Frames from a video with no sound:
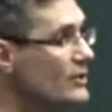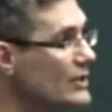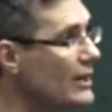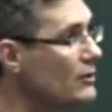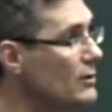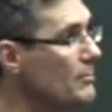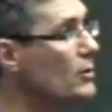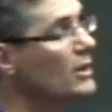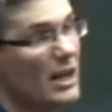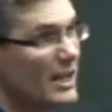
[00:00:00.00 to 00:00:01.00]
this is how you do
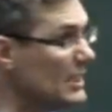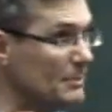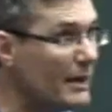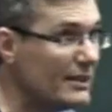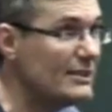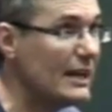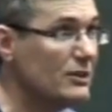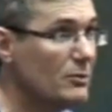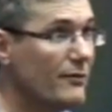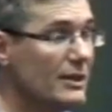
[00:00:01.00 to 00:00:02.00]
computing, and I suspect this is how
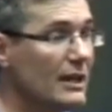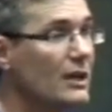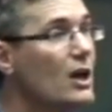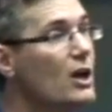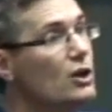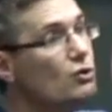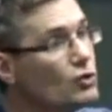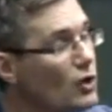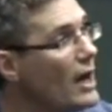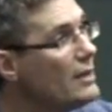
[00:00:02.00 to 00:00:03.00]
you do everything. You
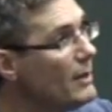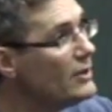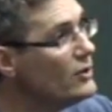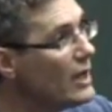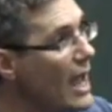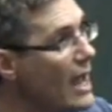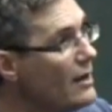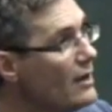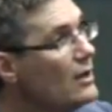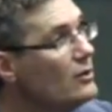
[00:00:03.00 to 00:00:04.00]
try the best you
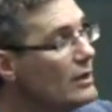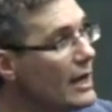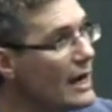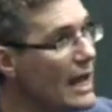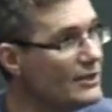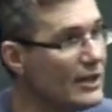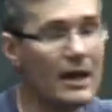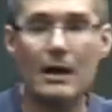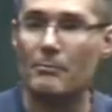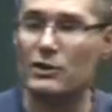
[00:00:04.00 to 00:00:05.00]
can, you get an
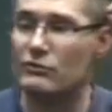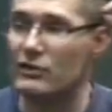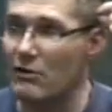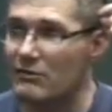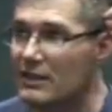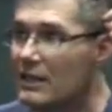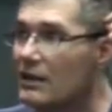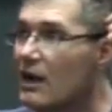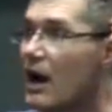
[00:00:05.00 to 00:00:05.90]
answer, but you don't think,